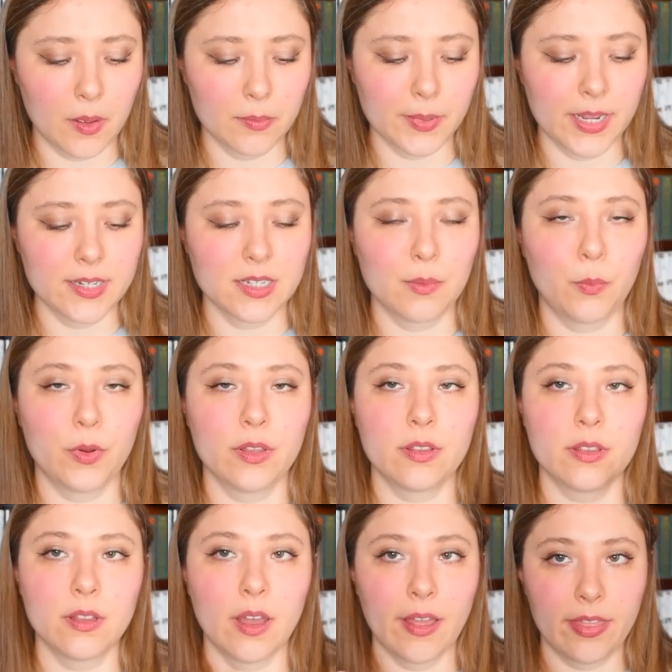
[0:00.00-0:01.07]
a bind up with
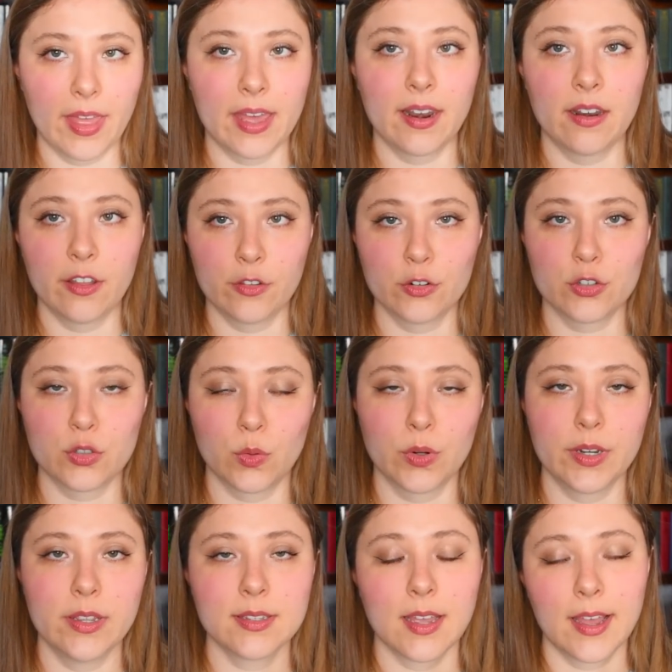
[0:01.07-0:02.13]
uh, that and other
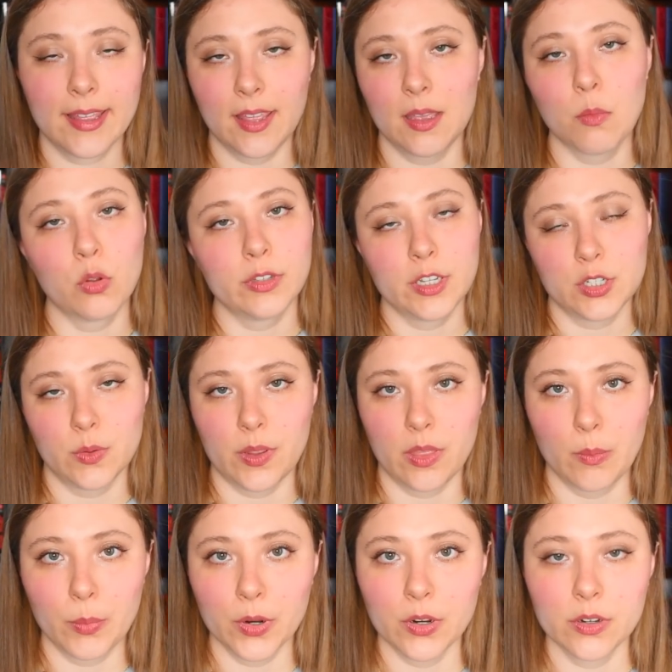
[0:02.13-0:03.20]
stories. I am only to read
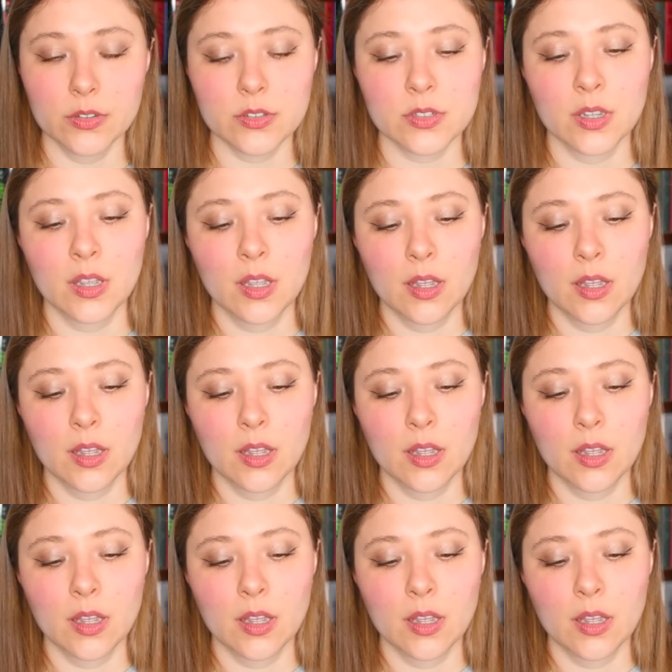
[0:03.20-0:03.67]
The Birds.